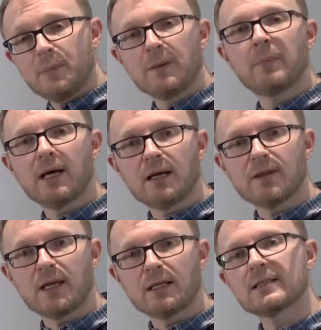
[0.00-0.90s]
big part of
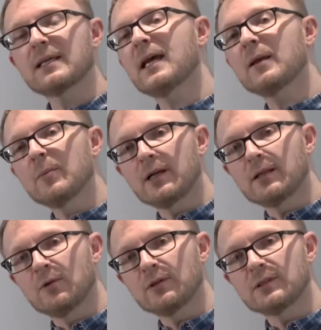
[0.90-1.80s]
that is calibrating
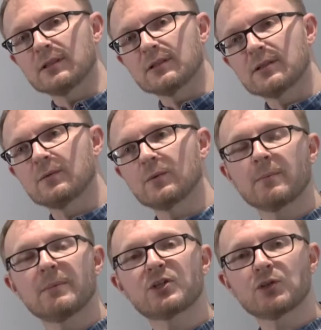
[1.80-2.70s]
the monitor so that we
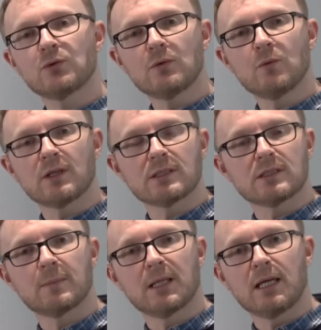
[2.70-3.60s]
can be sure what it's
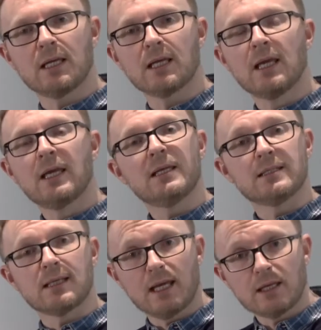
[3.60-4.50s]
displaying
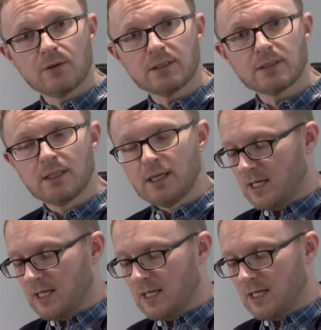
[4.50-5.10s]
is accurate,